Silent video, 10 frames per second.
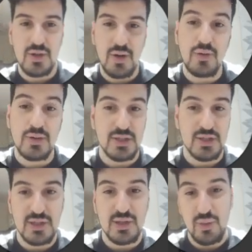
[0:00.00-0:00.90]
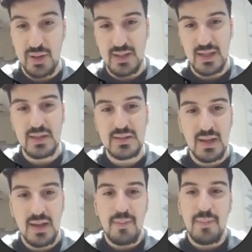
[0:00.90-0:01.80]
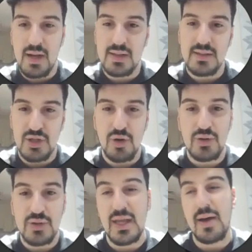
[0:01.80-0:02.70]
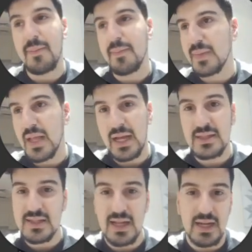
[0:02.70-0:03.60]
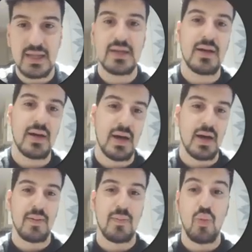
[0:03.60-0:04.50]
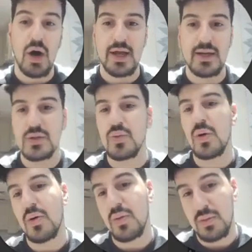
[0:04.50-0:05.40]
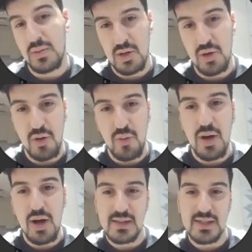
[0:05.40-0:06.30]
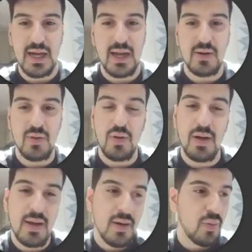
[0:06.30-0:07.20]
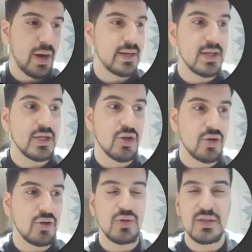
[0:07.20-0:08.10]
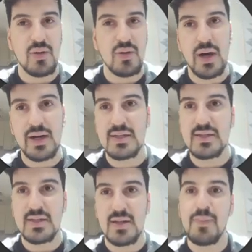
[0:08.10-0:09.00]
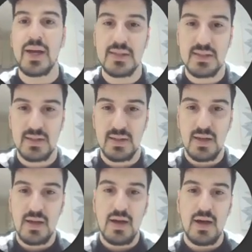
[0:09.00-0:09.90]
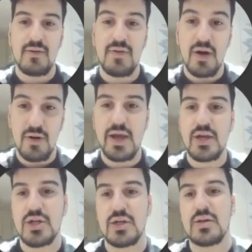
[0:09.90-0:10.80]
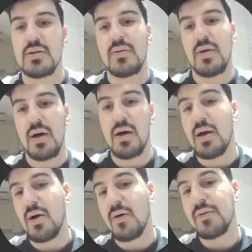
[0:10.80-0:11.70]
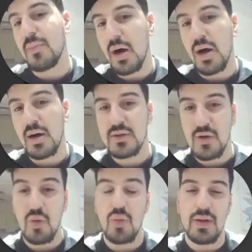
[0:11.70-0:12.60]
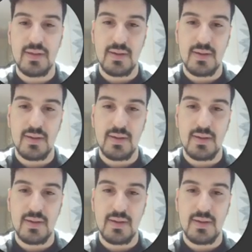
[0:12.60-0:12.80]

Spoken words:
So I would suggest doing this because it shows them instantly why this logo works and why they should use it, why this is the best variation of the mark to go with.